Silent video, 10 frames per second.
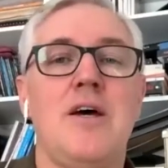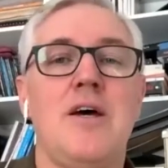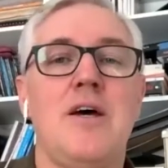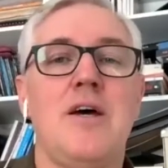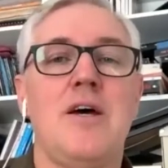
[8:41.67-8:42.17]

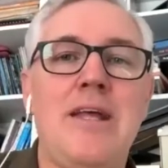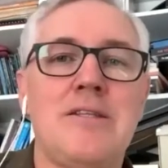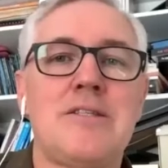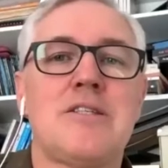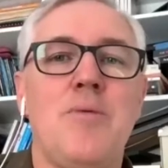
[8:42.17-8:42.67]
that
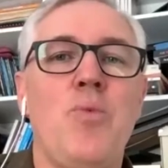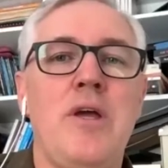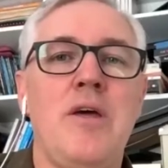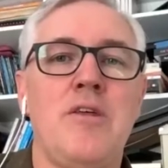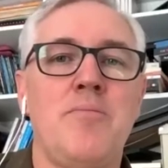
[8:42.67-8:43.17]
lands
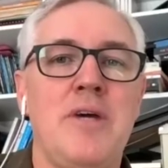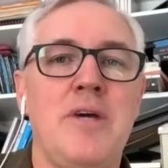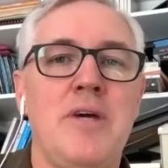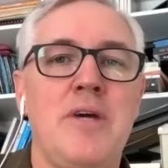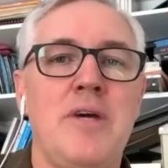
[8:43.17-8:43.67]
somewhere that
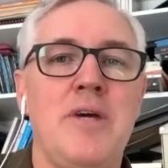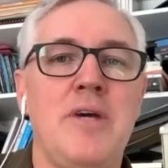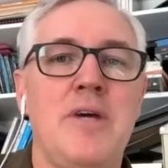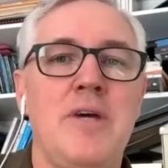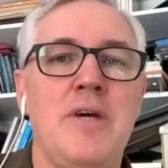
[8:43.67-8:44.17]
makes a
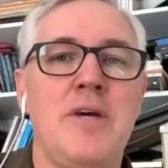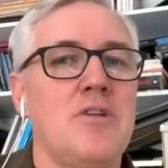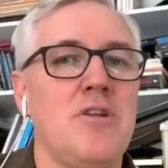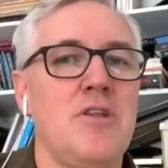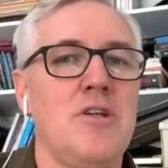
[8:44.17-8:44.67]
difference, that
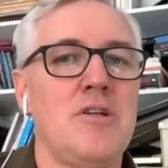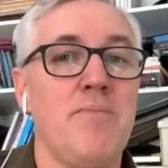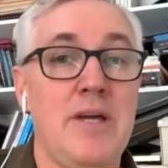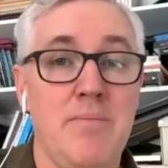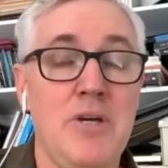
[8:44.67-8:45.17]
that
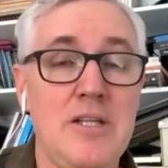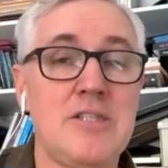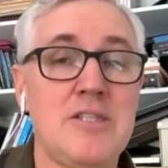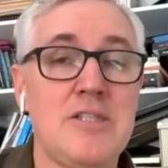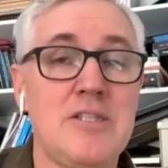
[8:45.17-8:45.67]

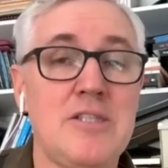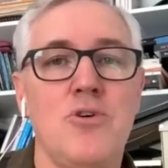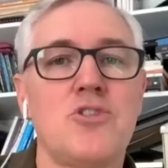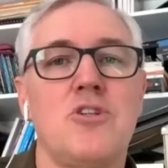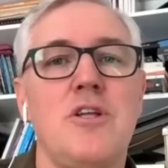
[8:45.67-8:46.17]
means something
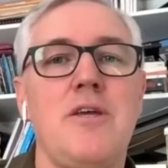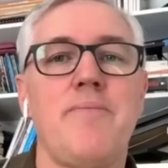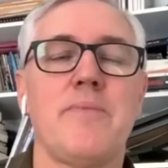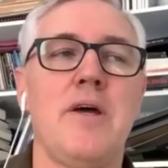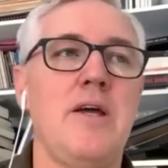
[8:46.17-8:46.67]
personally.
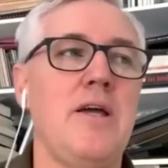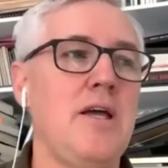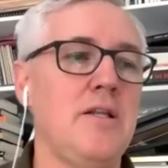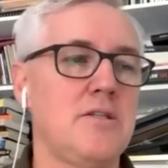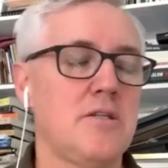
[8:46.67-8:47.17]

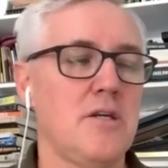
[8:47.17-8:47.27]
And